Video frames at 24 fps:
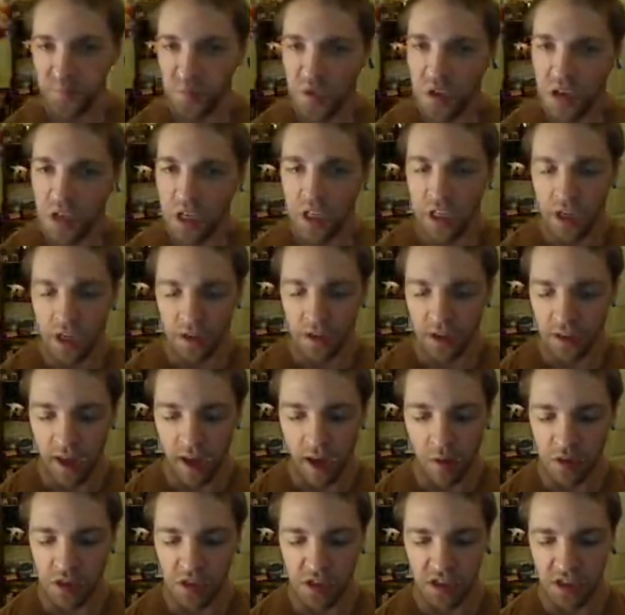And I thought that
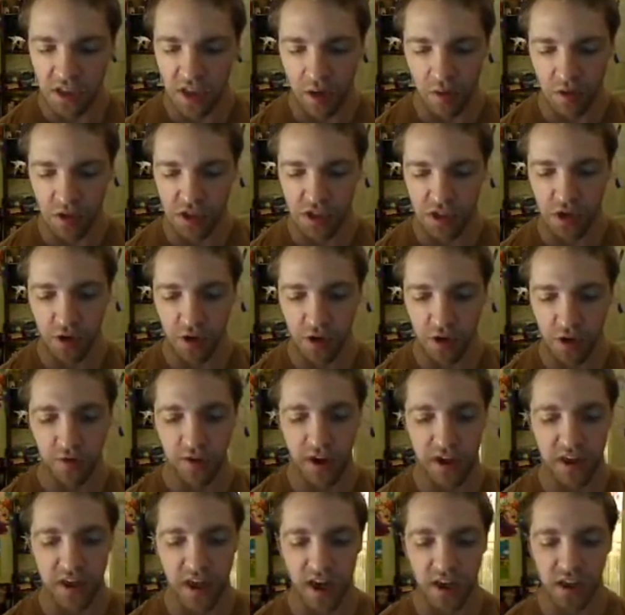was so
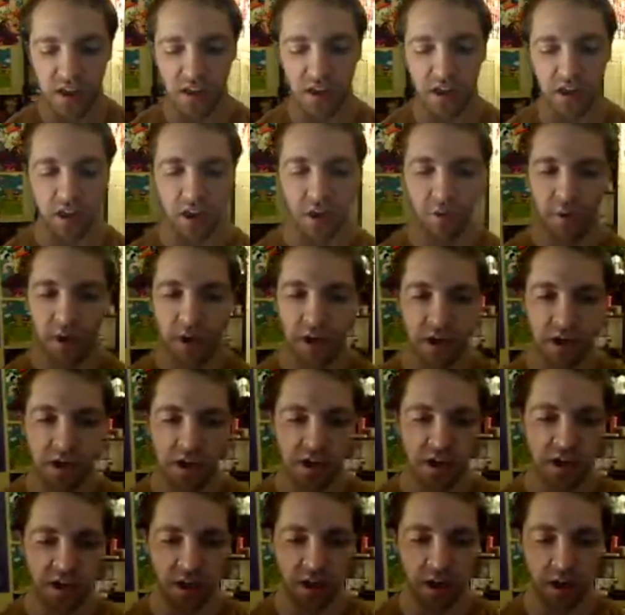fantastic
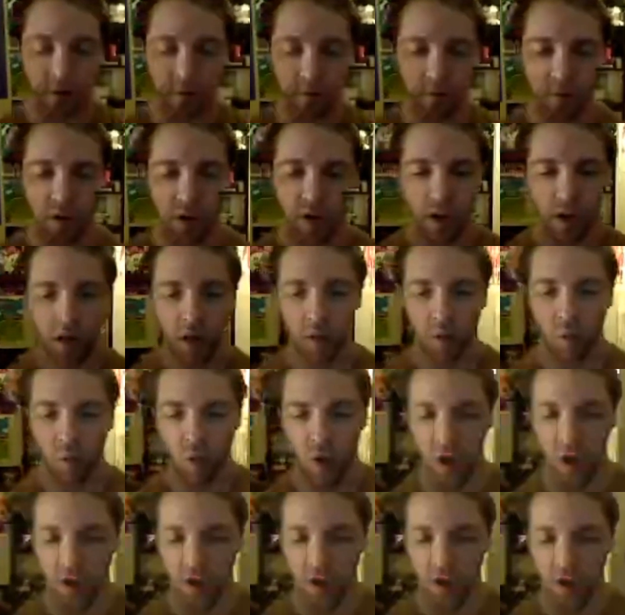because
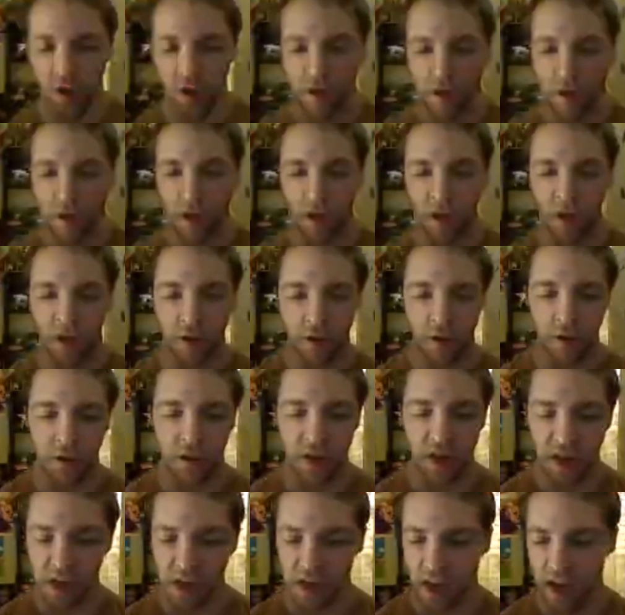another
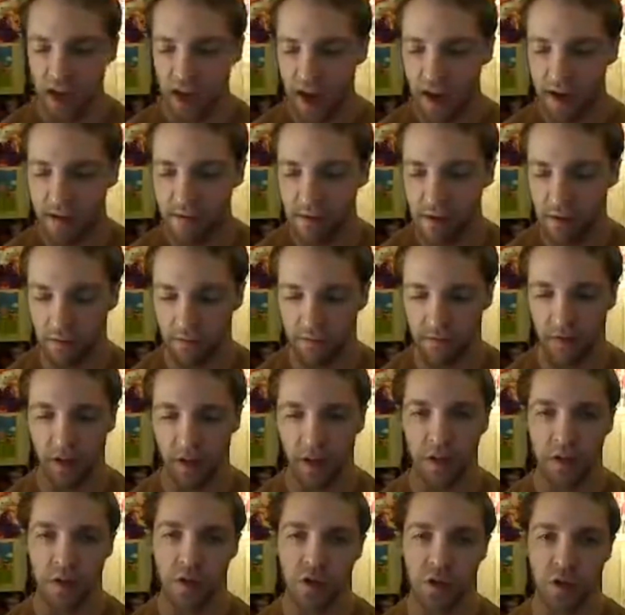tenet I have
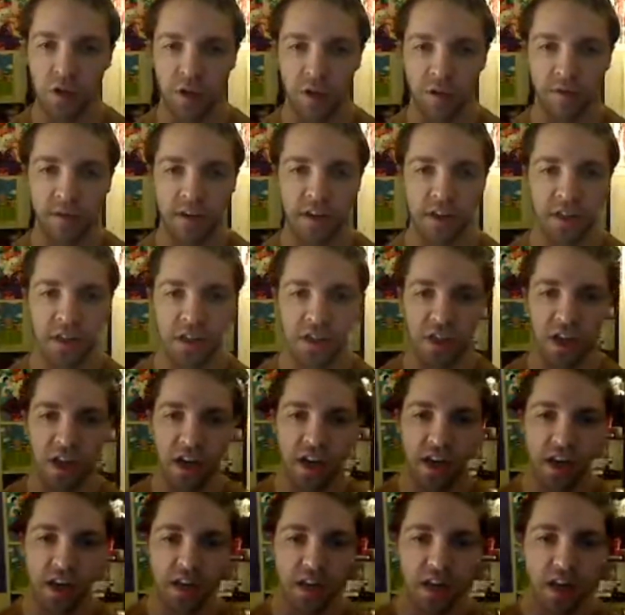of user interface
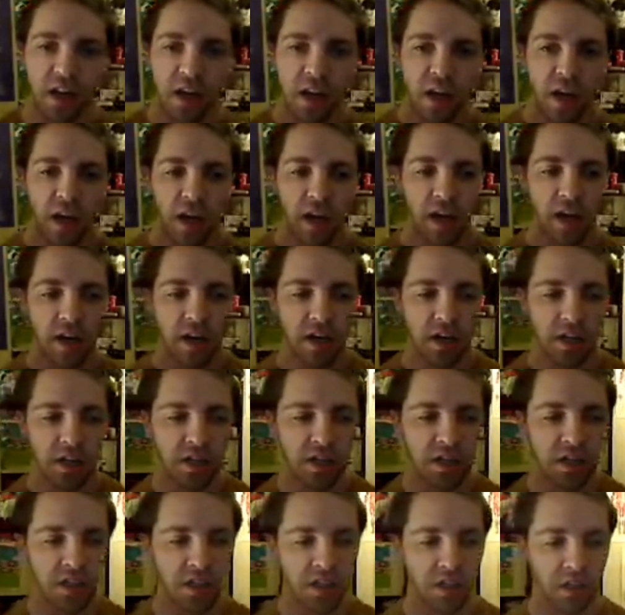design
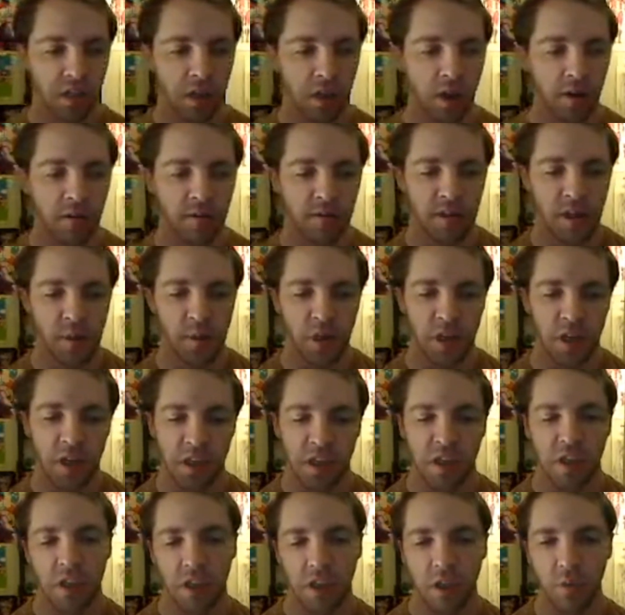is if something
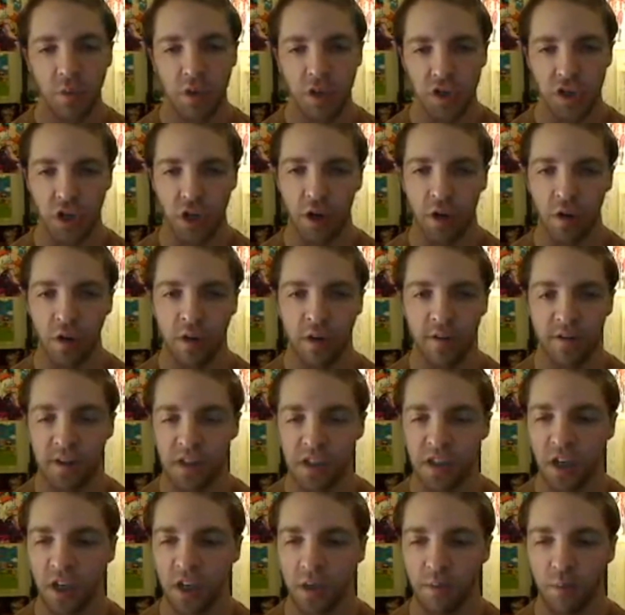doesn't need to be shown, if
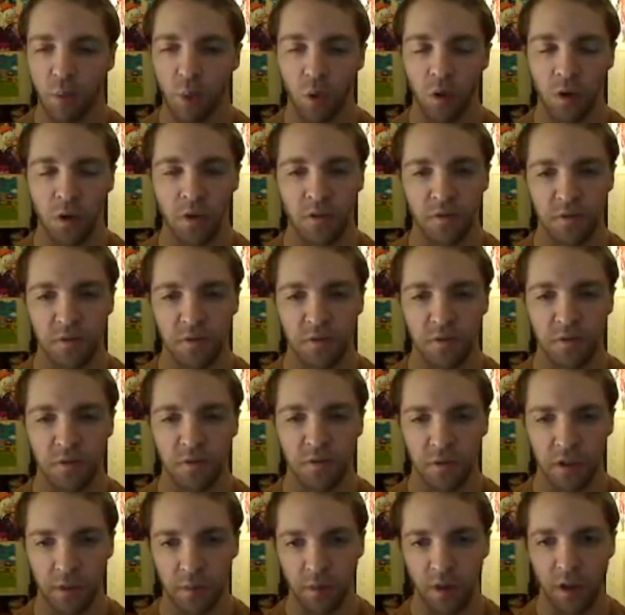it's not important
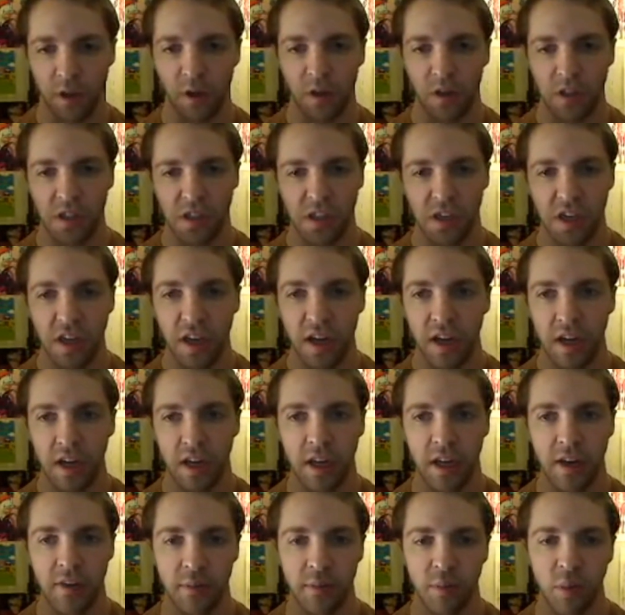for the player to see at any
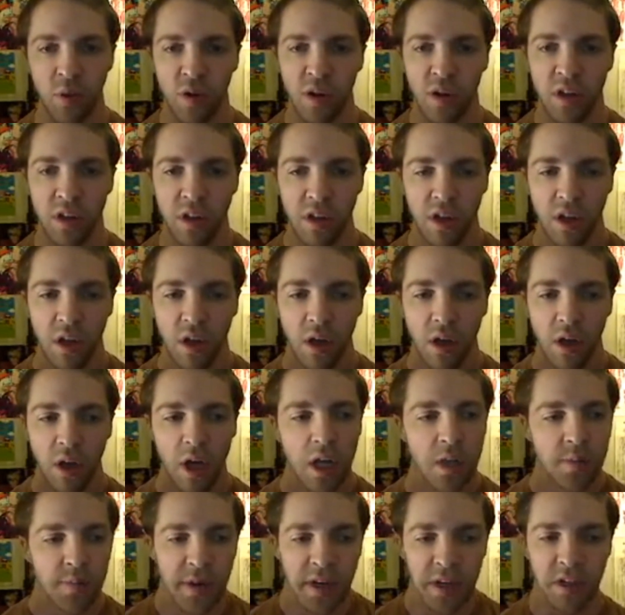given point,
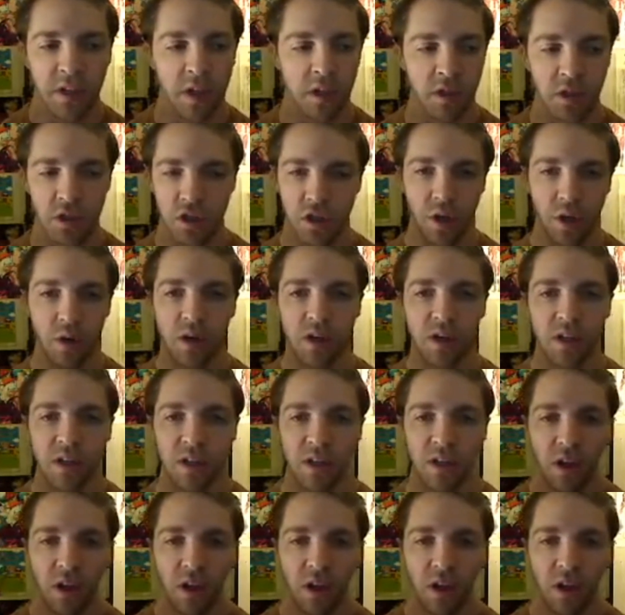it's best not to show it.